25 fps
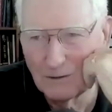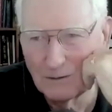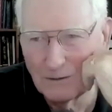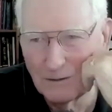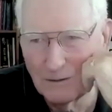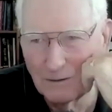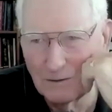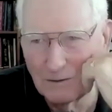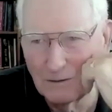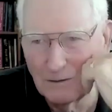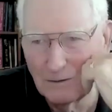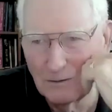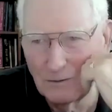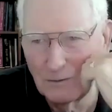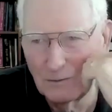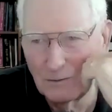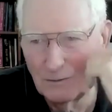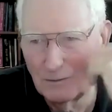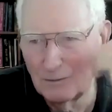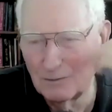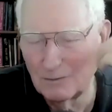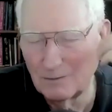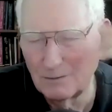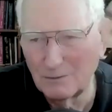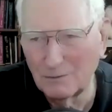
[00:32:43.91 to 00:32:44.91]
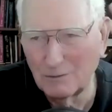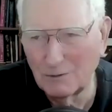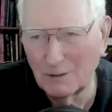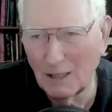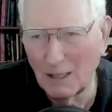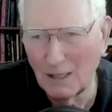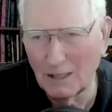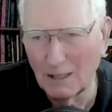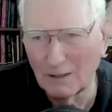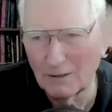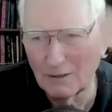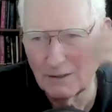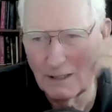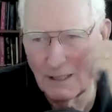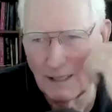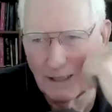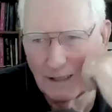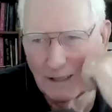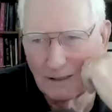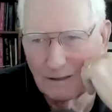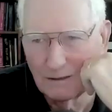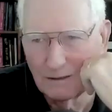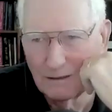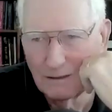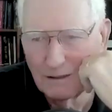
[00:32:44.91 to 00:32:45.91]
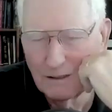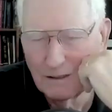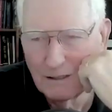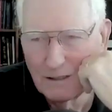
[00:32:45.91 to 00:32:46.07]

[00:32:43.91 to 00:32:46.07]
to the new new guy or gal